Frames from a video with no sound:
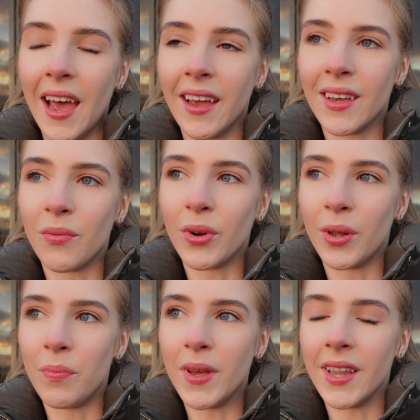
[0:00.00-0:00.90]
I
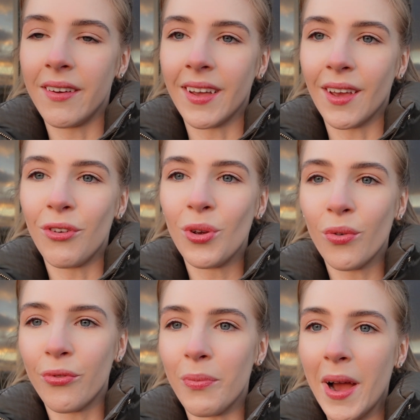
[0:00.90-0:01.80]
will be leaving a few
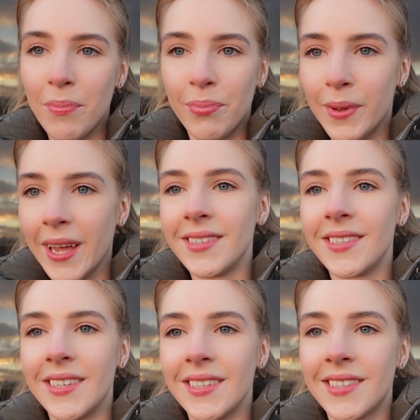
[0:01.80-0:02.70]
of my
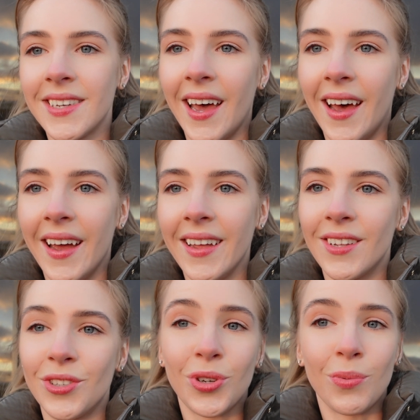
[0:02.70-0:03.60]
places in the
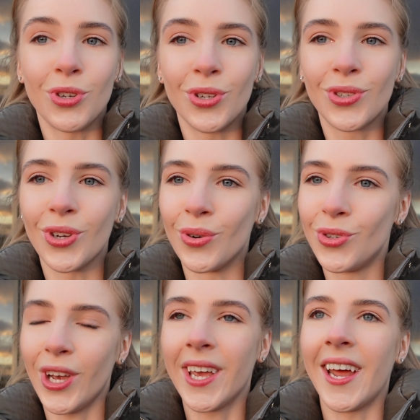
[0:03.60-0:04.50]
description, so
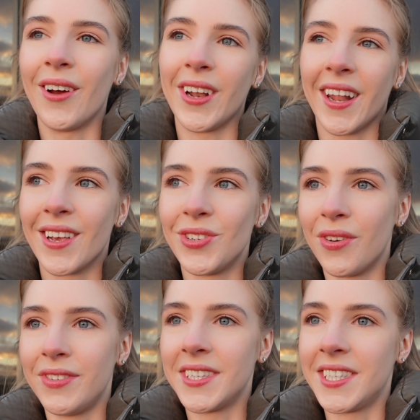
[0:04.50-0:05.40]
check it out in case
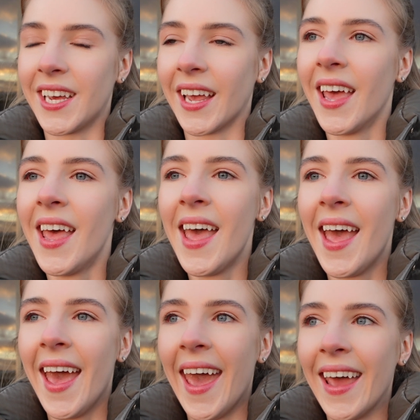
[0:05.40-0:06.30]
you're visiting.
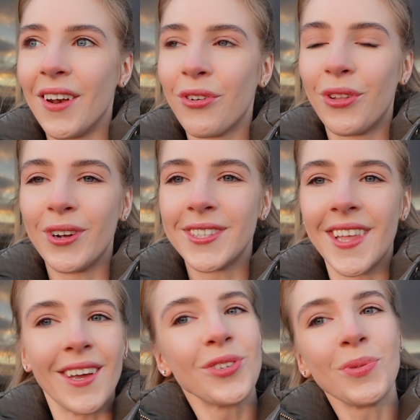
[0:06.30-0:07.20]
And for the rest,
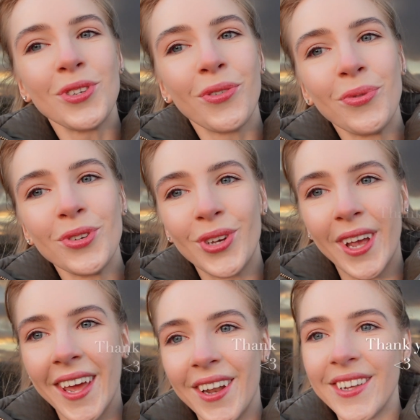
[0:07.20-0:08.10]
thank you so much for
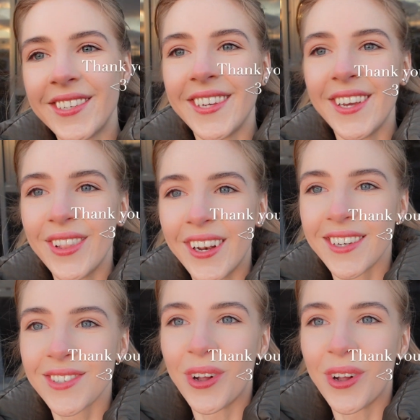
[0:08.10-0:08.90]
watching, and I'll see you in the next